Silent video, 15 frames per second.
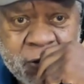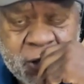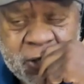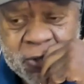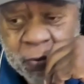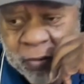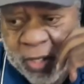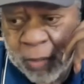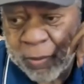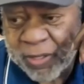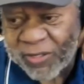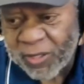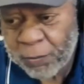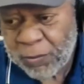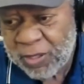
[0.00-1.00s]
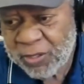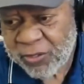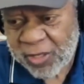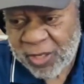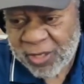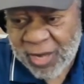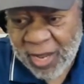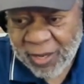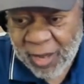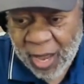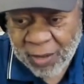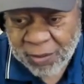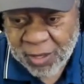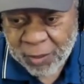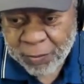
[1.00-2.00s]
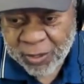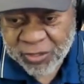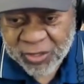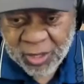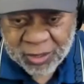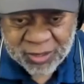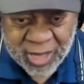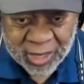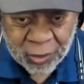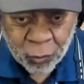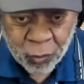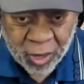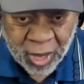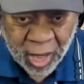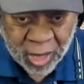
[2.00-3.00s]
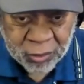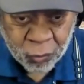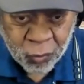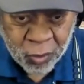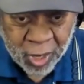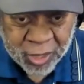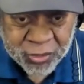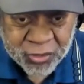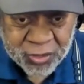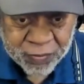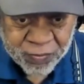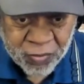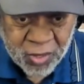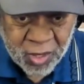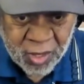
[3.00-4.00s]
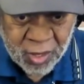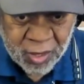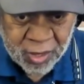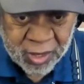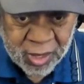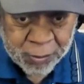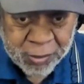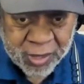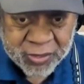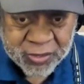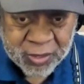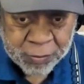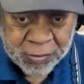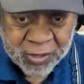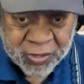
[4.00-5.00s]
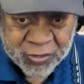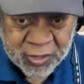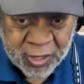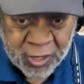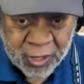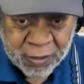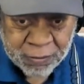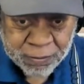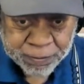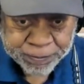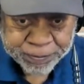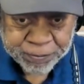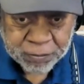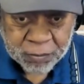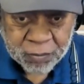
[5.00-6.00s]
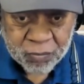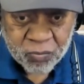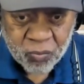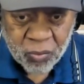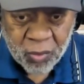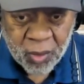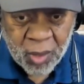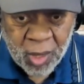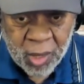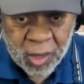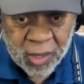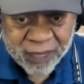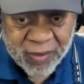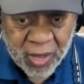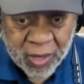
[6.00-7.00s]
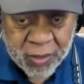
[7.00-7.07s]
she's on MSNBC, and I, I get them mixed up because I don't I don't watch MSNBC. If I